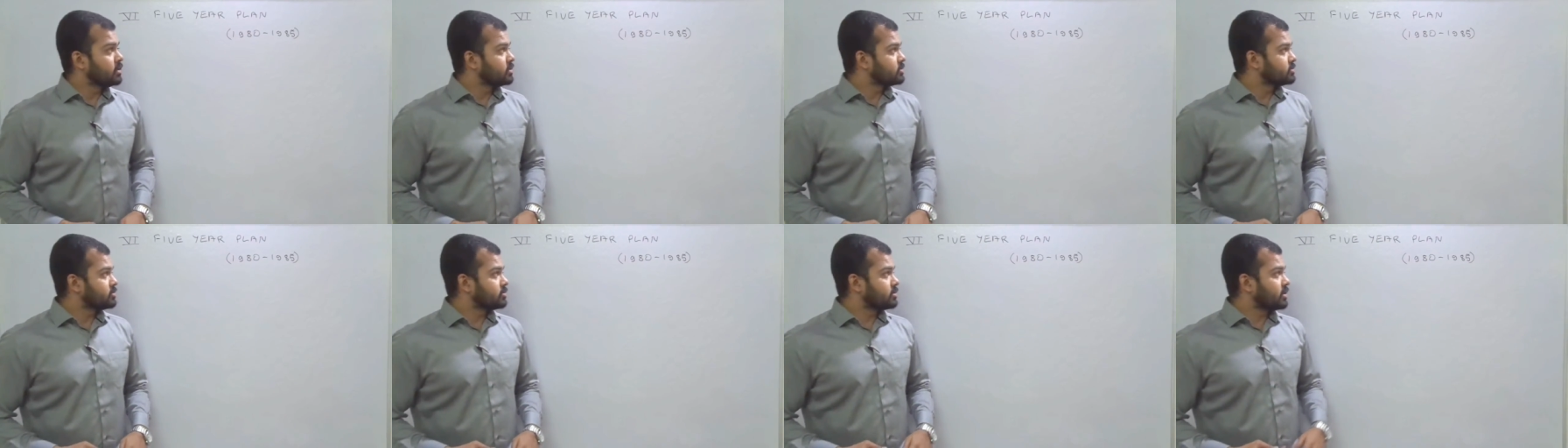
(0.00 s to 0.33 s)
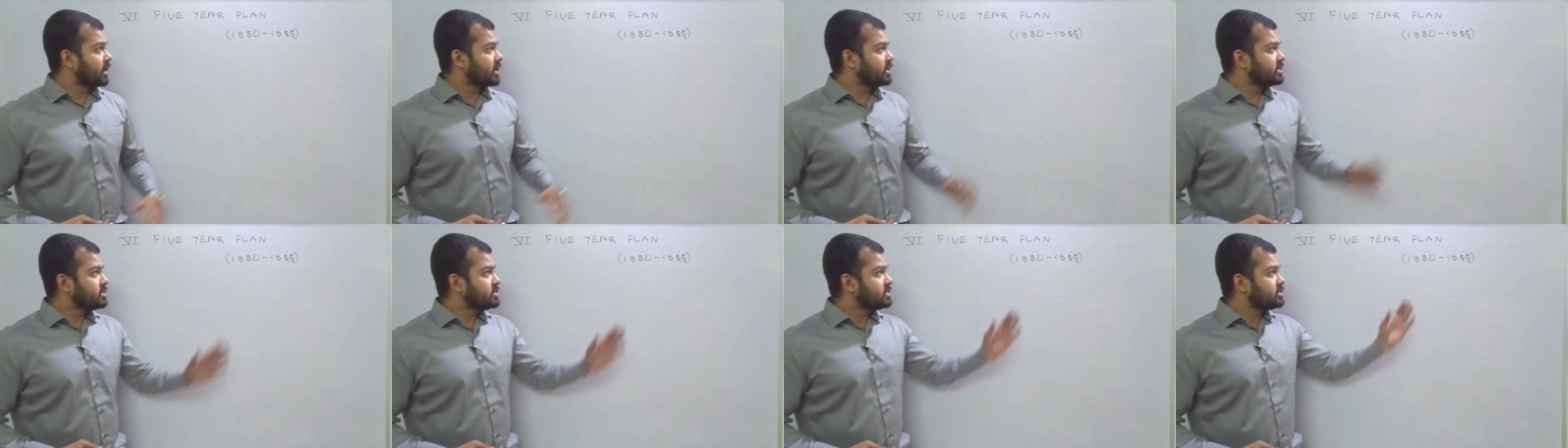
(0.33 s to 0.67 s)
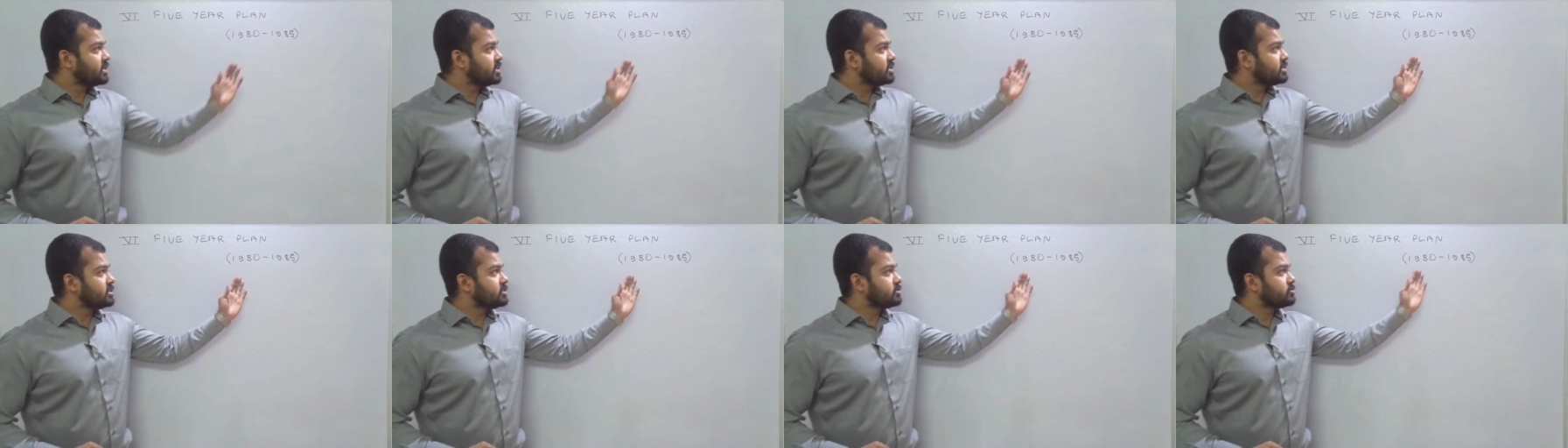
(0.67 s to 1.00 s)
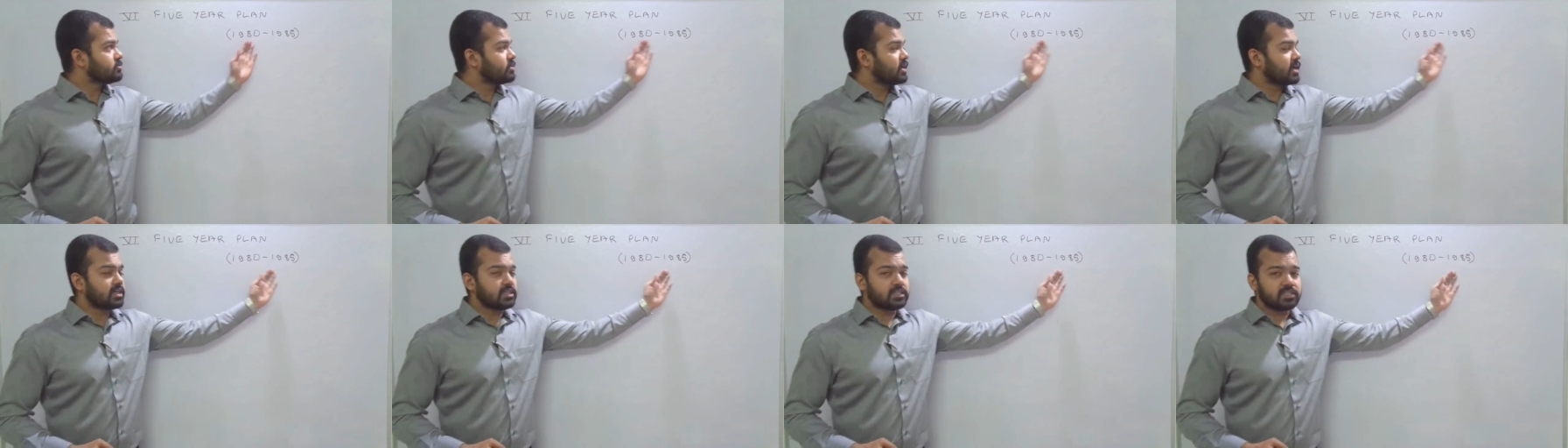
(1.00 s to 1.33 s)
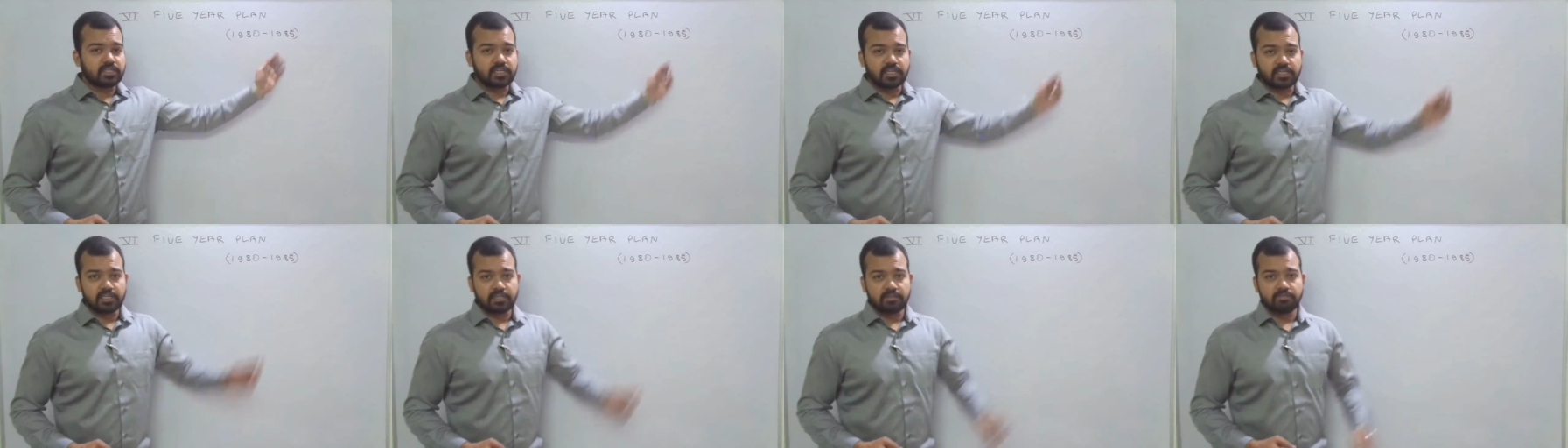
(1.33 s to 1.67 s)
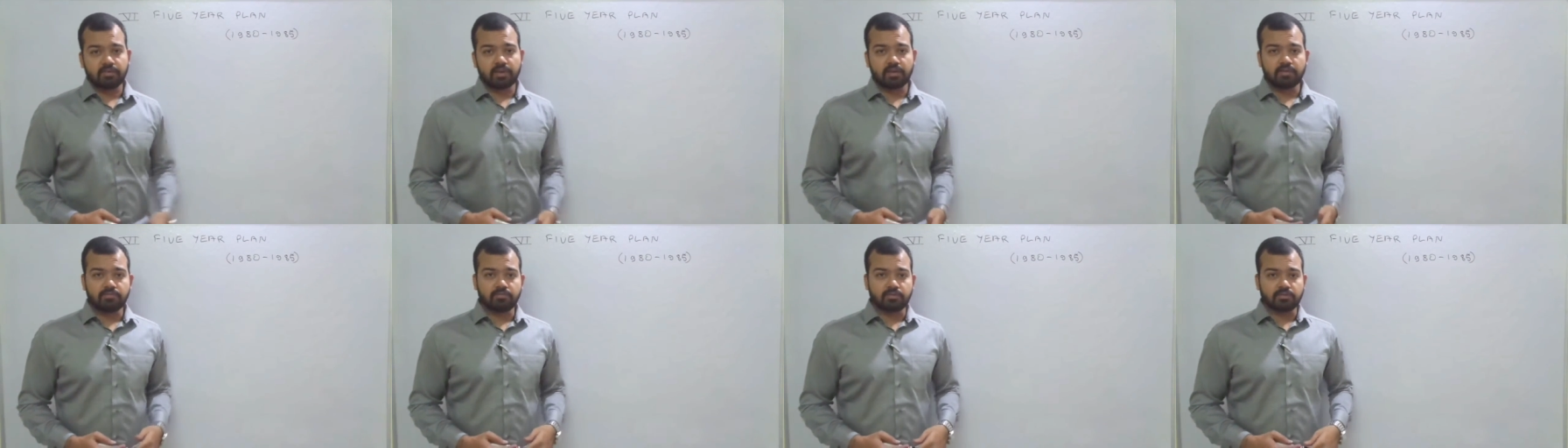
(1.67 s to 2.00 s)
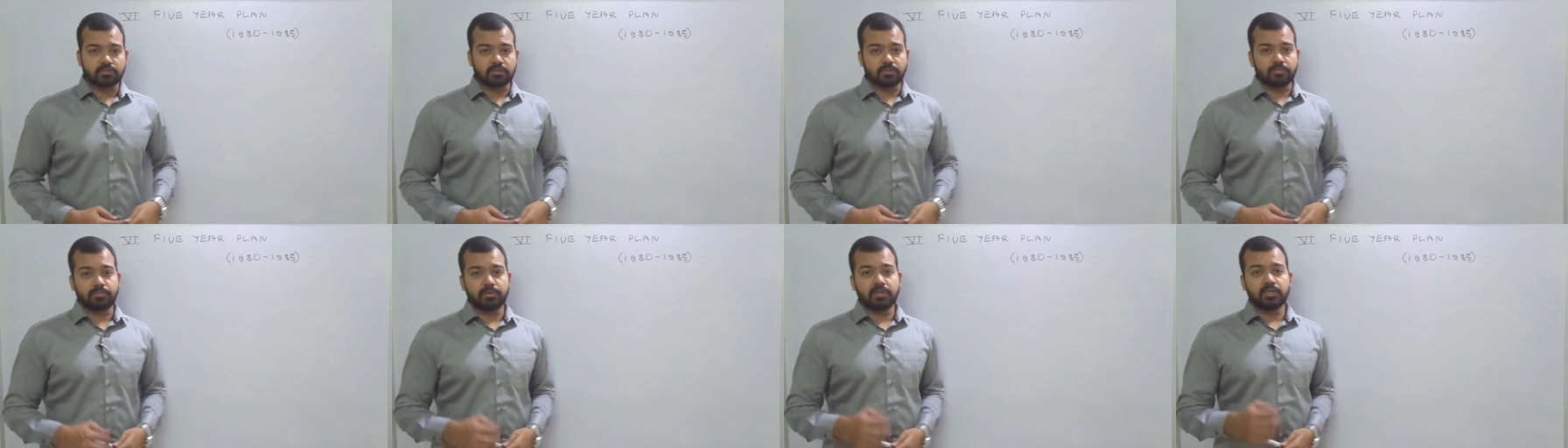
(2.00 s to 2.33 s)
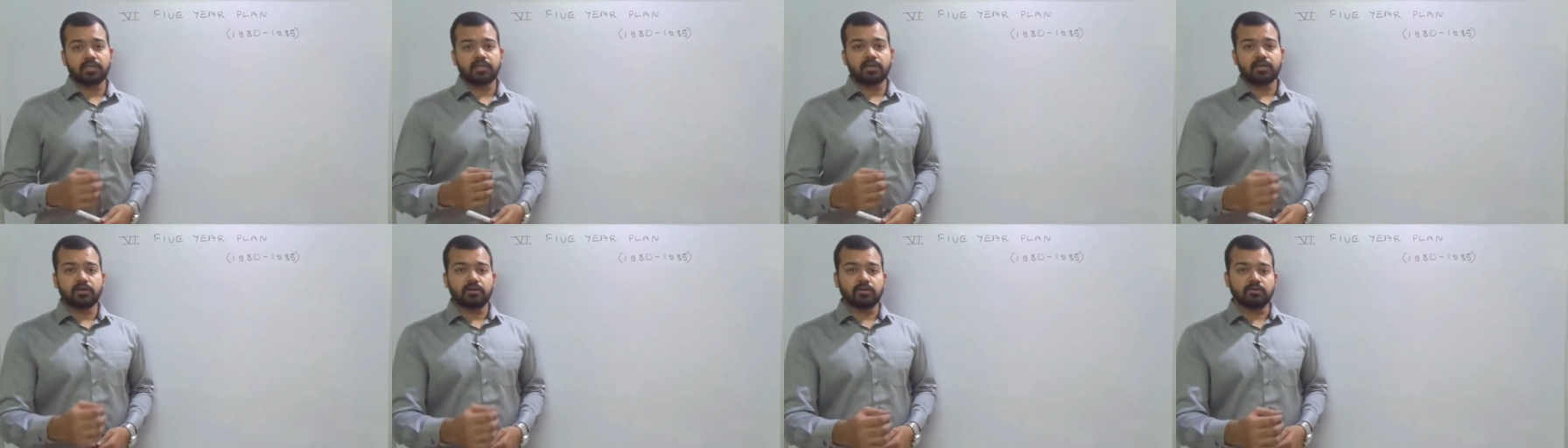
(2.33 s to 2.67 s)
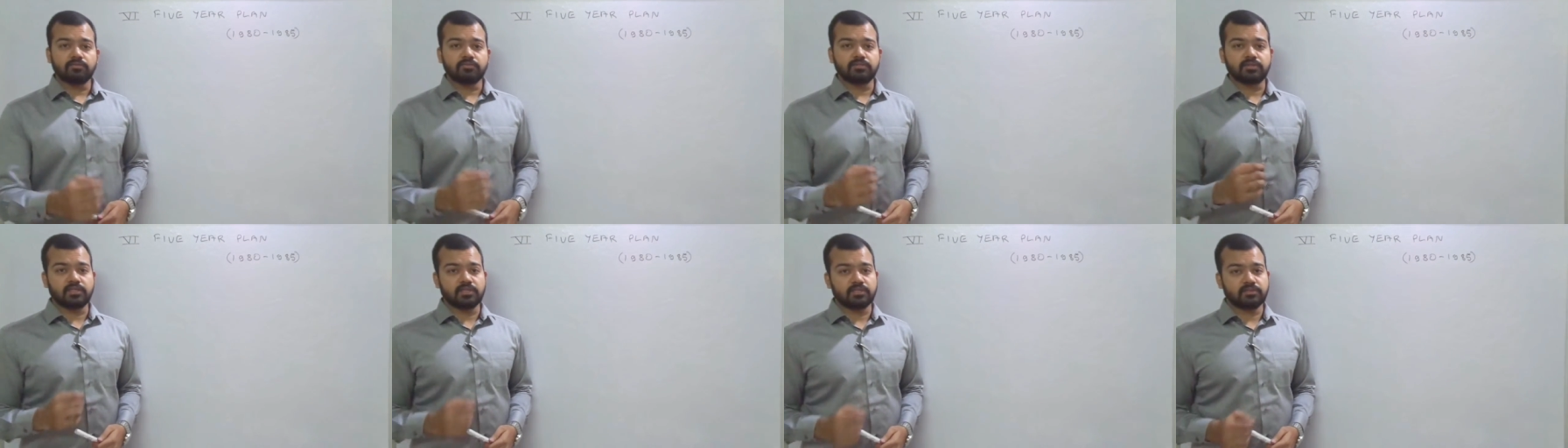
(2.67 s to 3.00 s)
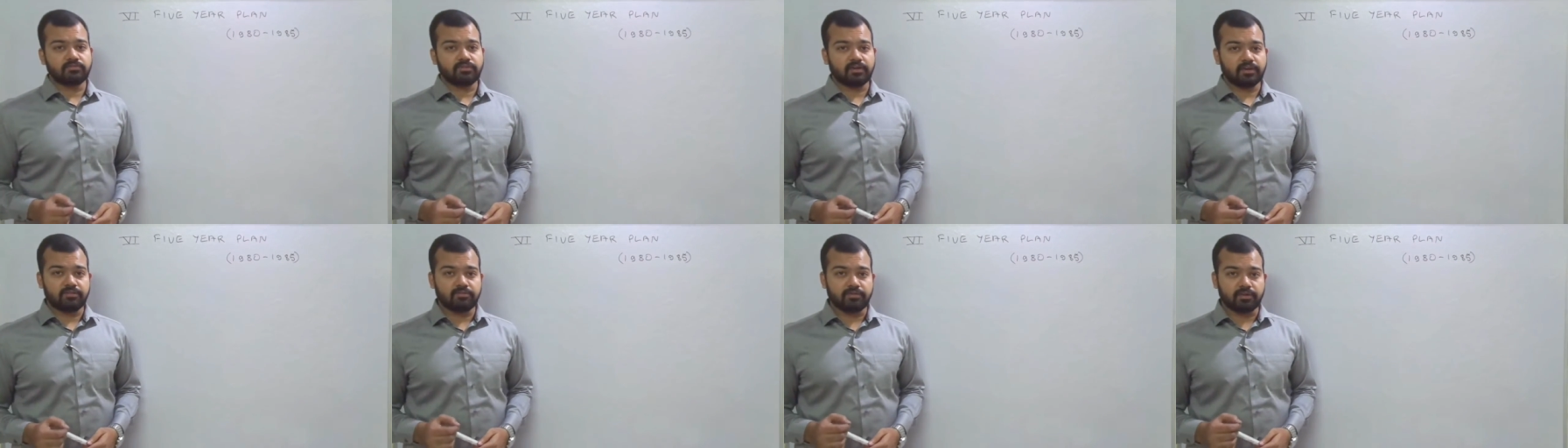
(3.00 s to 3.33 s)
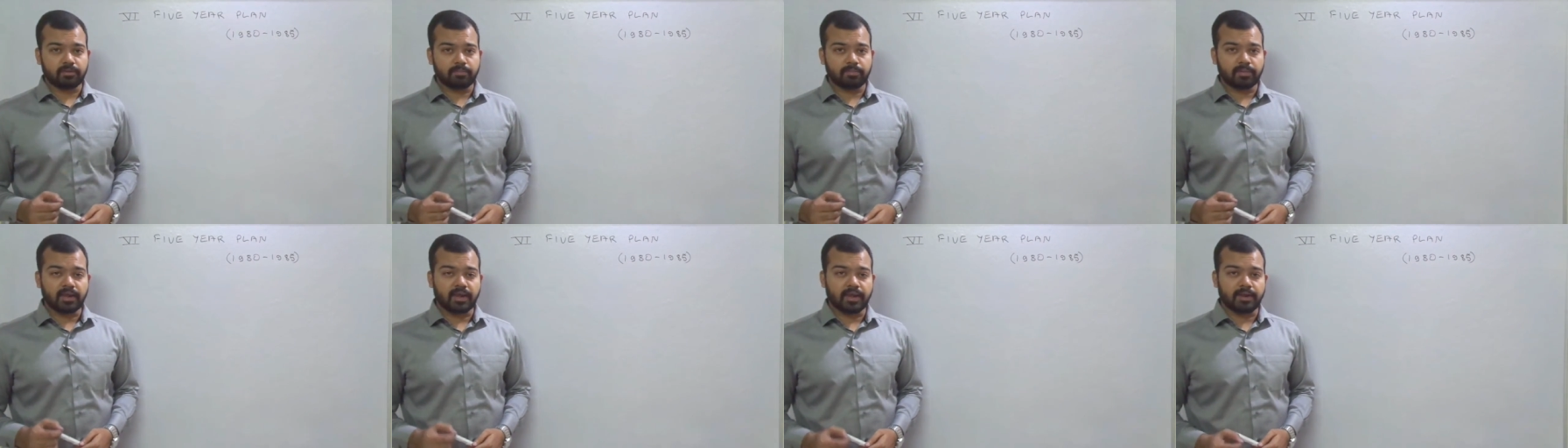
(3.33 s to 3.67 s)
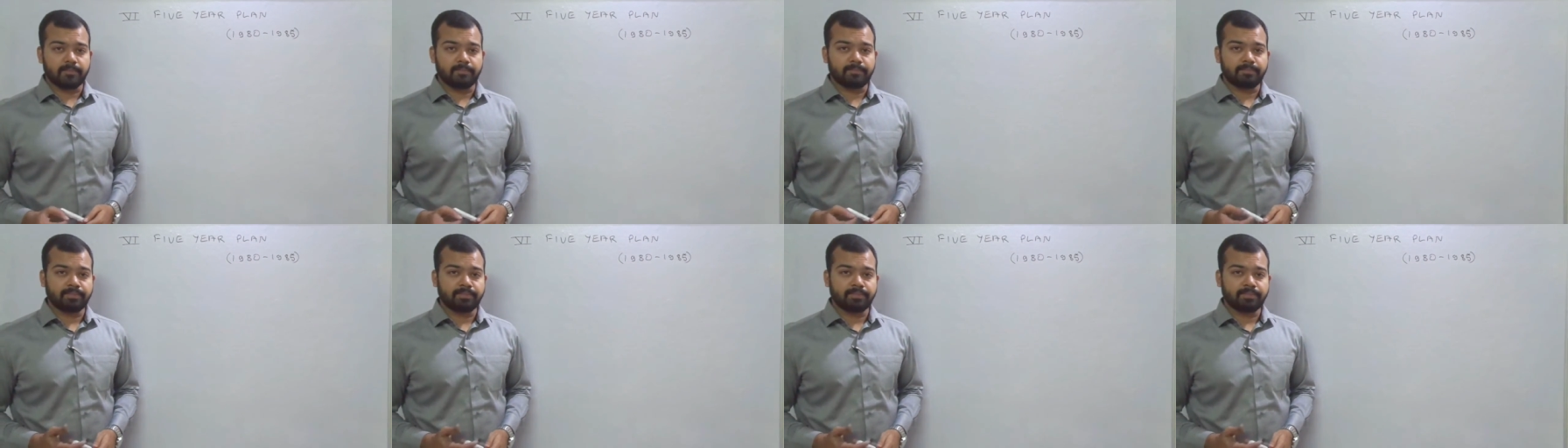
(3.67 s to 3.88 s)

So 1980 to 1985 was the period of this 5-year plan.